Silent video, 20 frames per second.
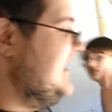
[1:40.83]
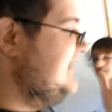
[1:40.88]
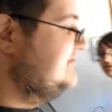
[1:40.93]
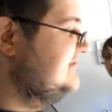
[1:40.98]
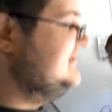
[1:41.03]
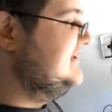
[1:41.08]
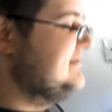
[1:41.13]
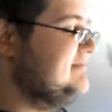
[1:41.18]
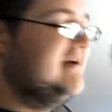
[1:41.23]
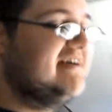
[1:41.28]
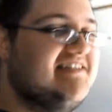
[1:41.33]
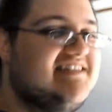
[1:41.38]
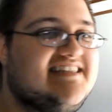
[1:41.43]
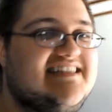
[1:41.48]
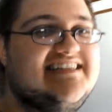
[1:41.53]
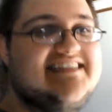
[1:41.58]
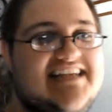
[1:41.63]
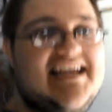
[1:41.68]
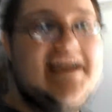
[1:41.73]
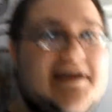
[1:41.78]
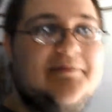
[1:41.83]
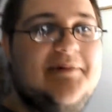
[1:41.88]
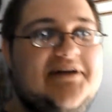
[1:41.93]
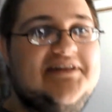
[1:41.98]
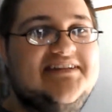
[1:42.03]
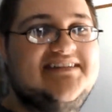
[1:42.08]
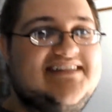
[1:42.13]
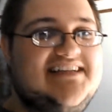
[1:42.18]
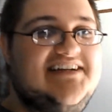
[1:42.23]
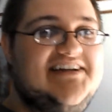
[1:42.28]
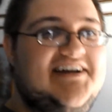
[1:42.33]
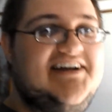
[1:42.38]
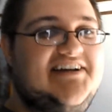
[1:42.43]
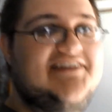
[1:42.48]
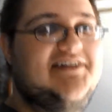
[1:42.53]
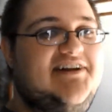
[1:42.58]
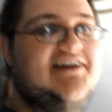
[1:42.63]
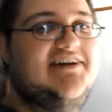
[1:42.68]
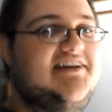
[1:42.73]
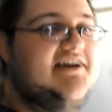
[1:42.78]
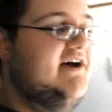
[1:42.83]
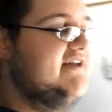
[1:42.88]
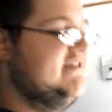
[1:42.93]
not really much to say about this chaotic log,